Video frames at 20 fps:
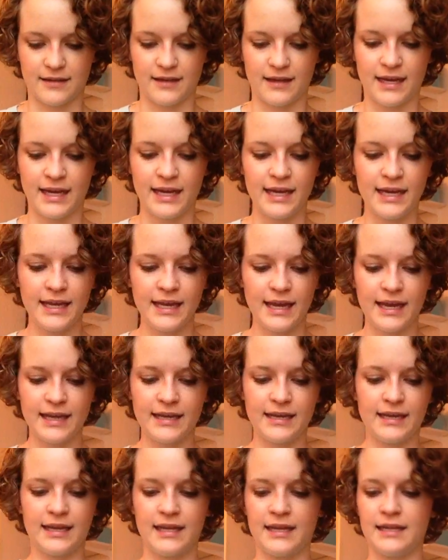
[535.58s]
I had
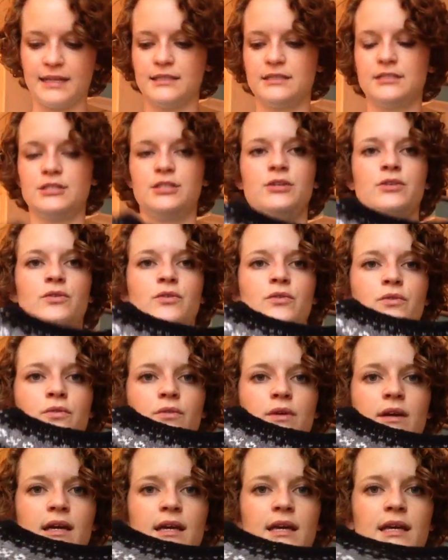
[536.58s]
knit
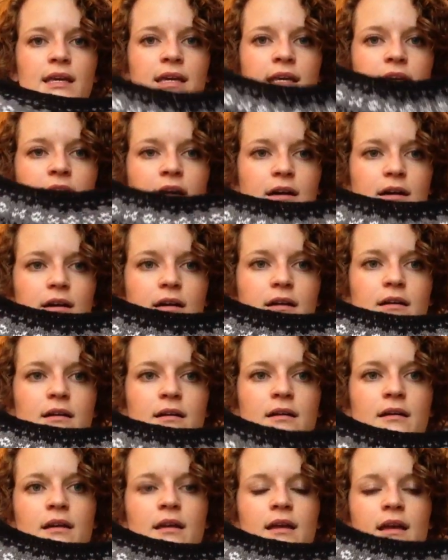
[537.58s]
to here,
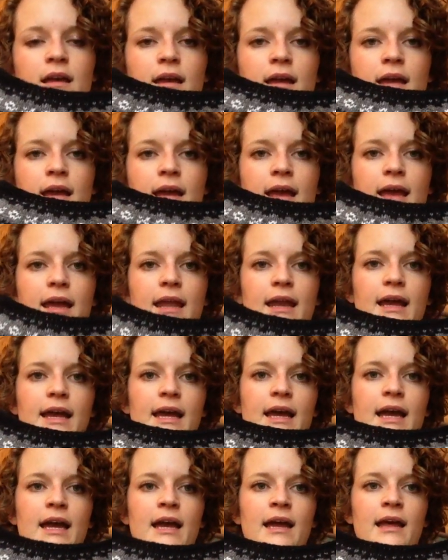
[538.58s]
and I
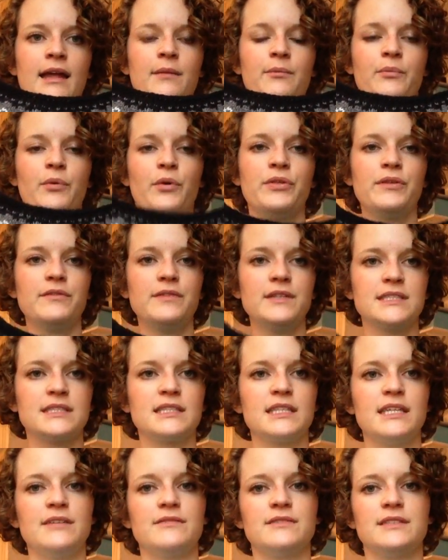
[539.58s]
had both of the
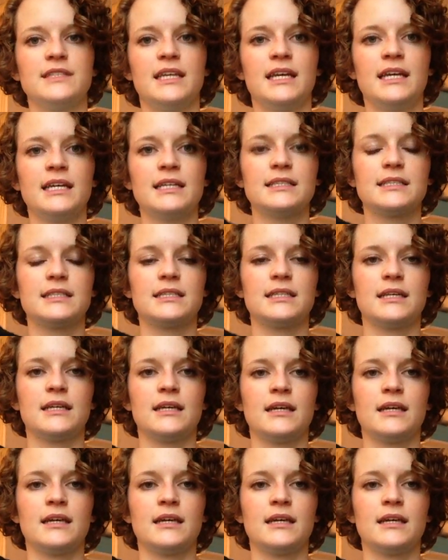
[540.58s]
sleeves knit.